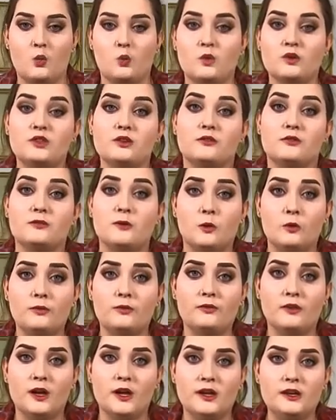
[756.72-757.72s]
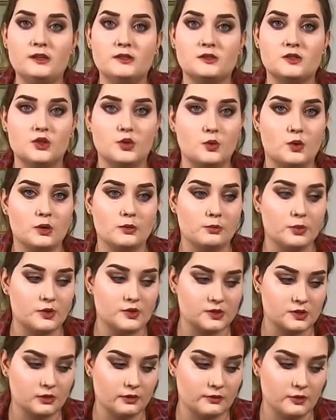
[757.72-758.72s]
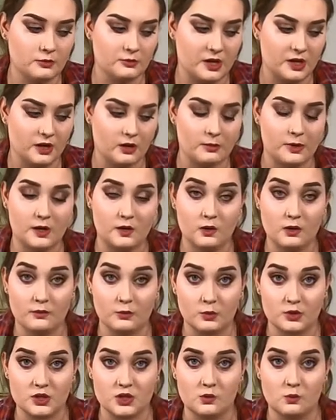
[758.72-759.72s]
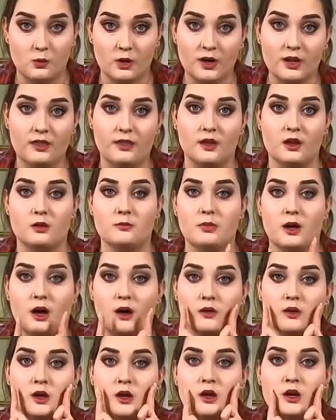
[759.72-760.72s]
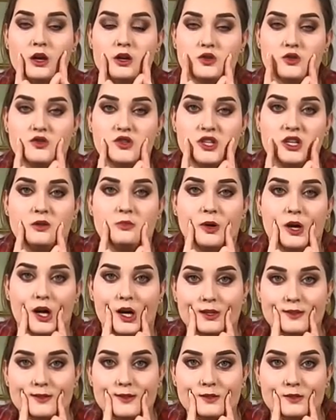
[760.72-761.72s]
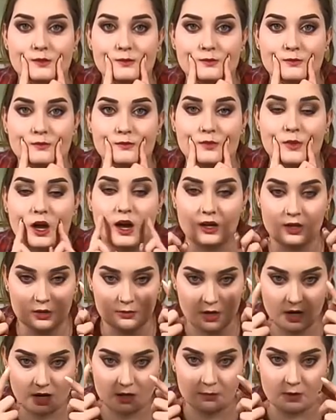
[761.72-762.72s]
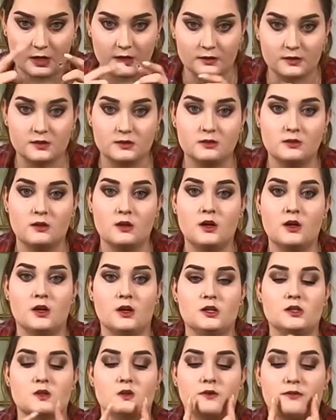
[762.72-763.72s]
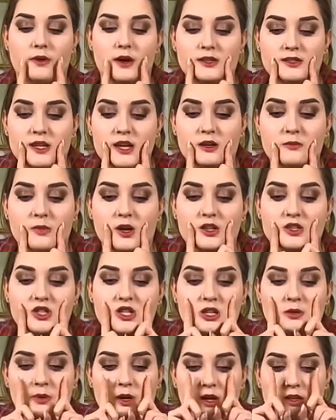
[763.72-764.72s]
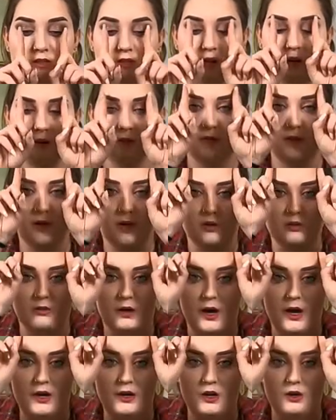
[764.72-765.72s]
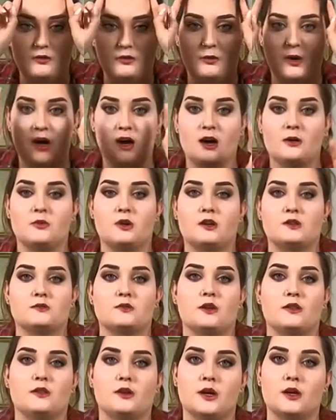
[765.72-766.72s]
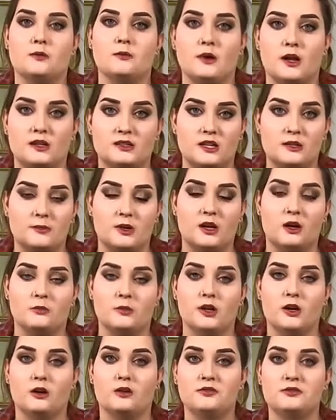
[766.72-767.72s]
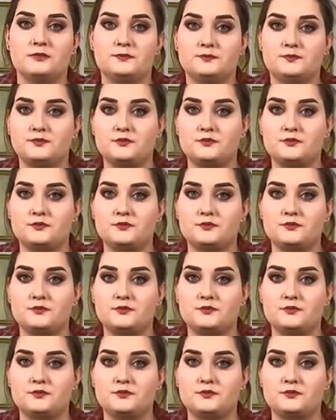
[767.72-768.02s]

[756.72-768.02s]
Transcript: With a full face, you can preserve your makeup. However, what you want to think about is your cheek pads. I do my eyebrows. So if I take my cheek pads off, they go right over my eyebrows right there when I take my helmet off.